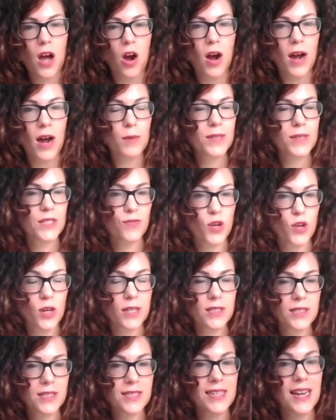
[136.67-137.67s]
I always
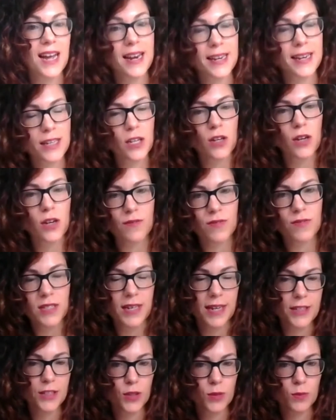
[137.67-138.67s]
find starting a
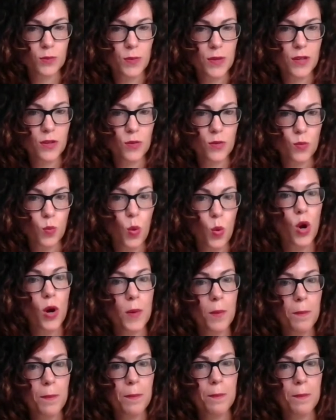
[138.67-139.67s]
conversation with what
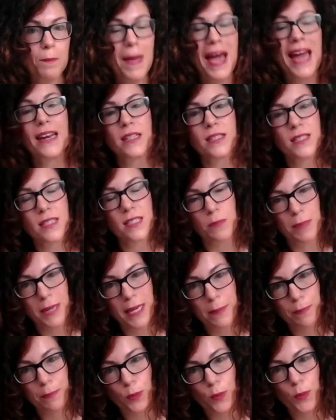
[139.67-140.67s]
matters to
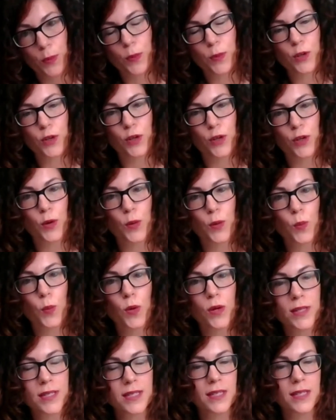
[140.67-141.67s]
people,
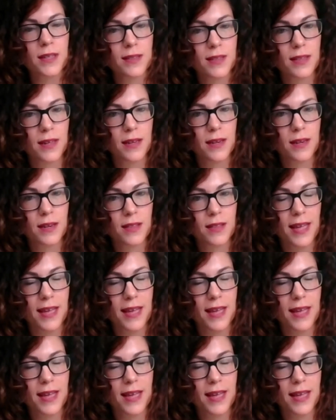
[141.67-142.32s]
what is it that